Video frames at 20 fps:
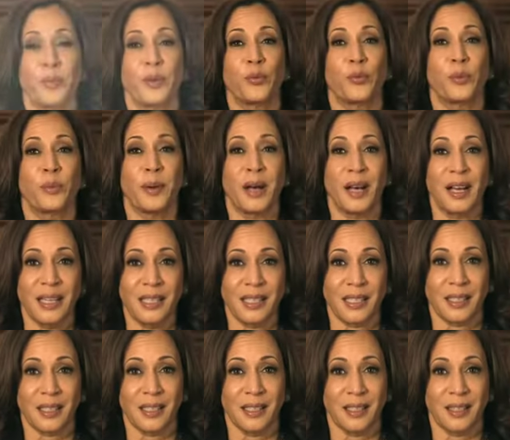been
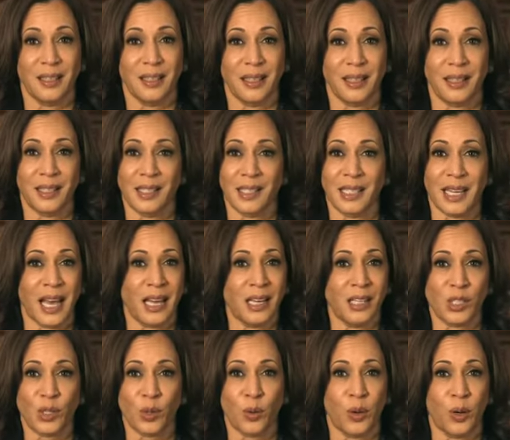reminded that the
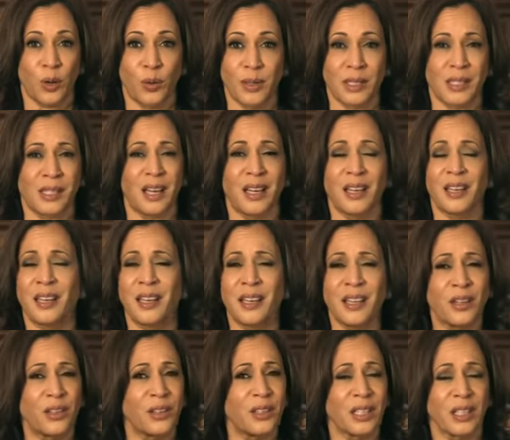status quo is not
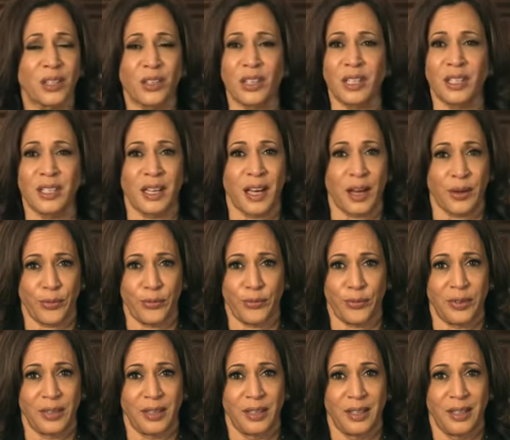nearly good enough,
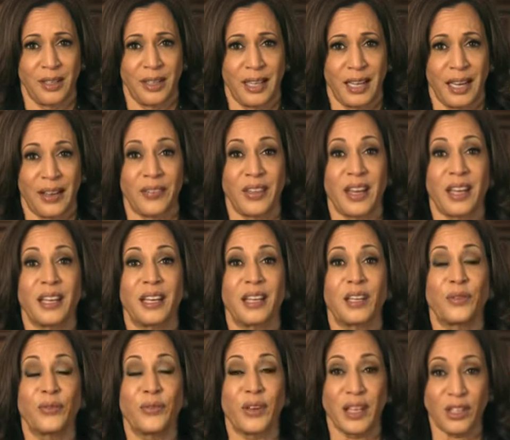and that
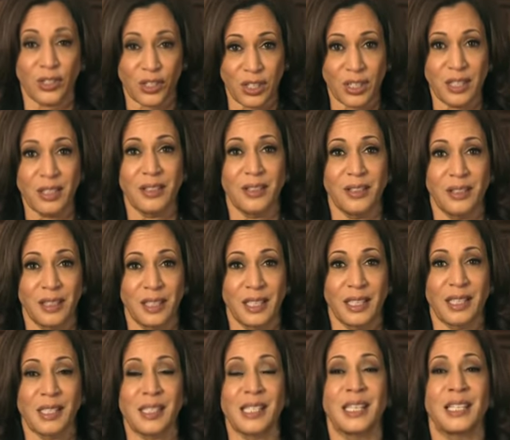innovation
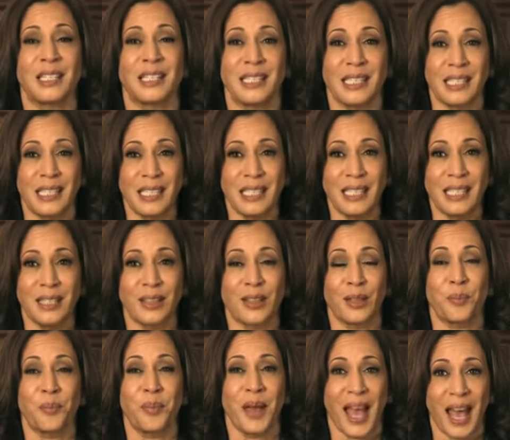is indeed
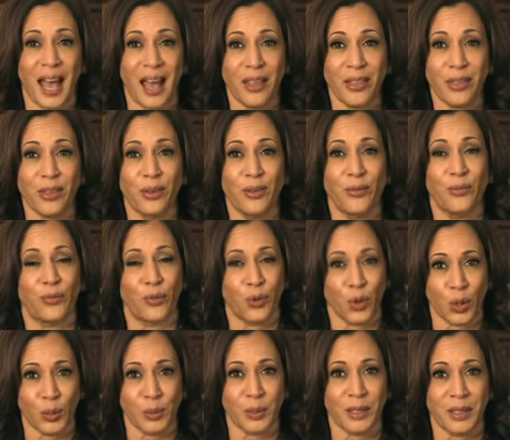the path
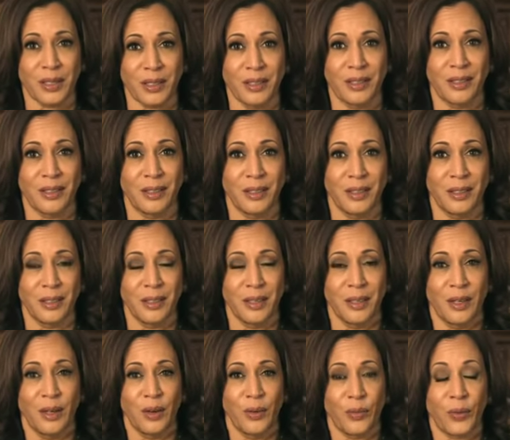forward.
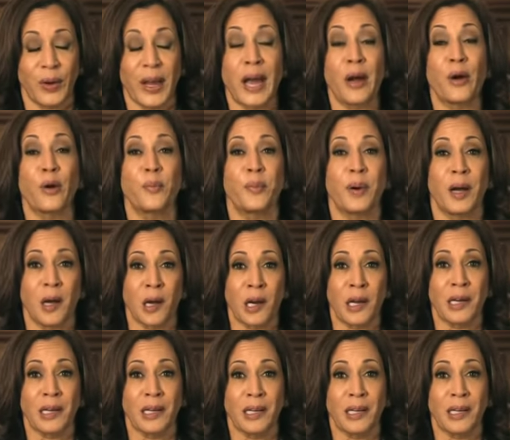For our part,